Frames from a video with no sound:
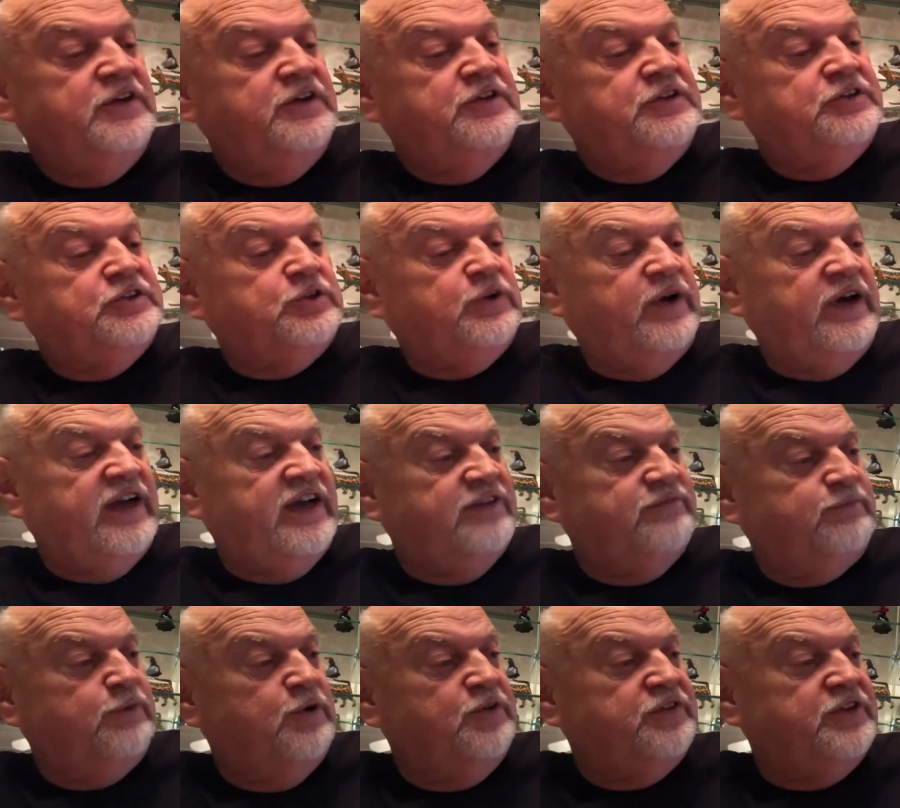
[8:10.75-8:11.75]
so I have
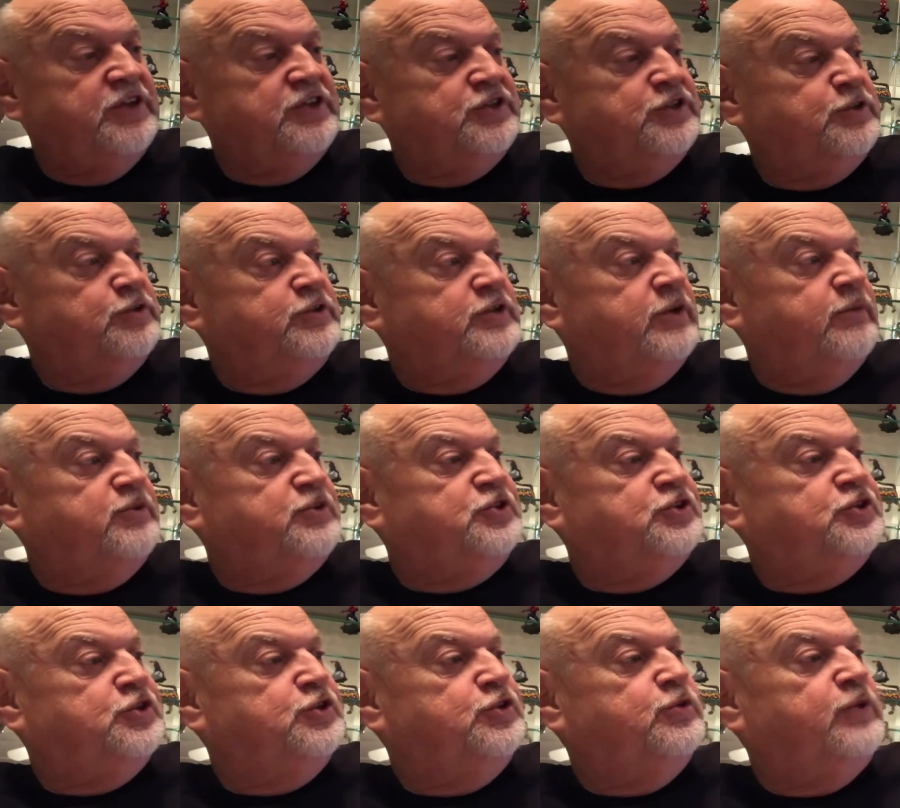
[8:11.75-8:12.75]
both issue number
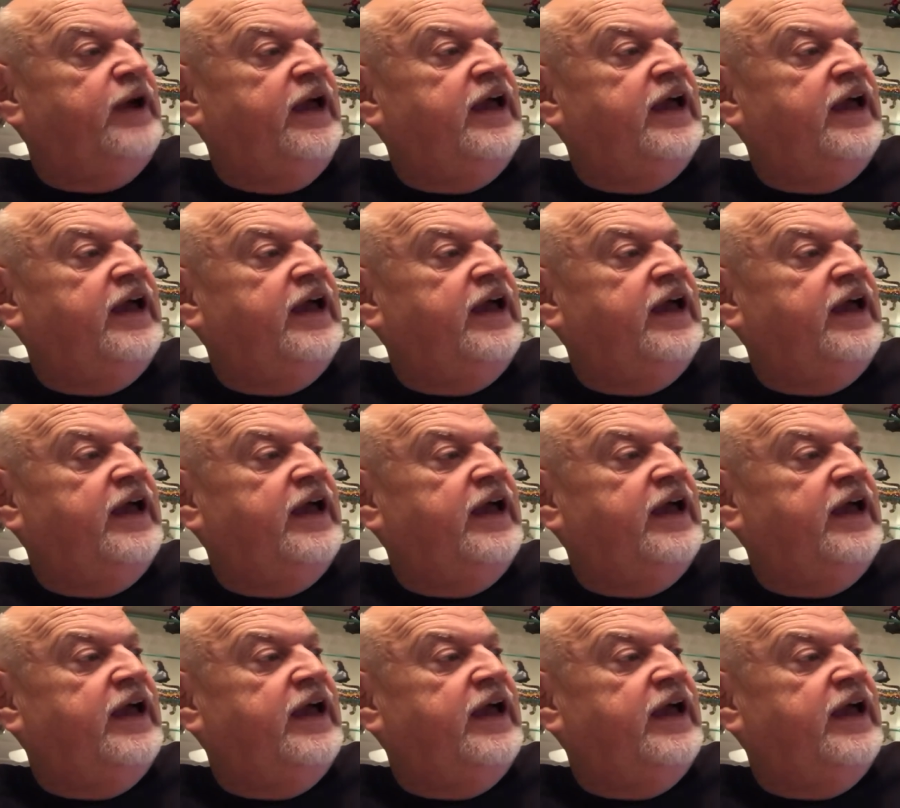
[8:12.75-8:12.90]
2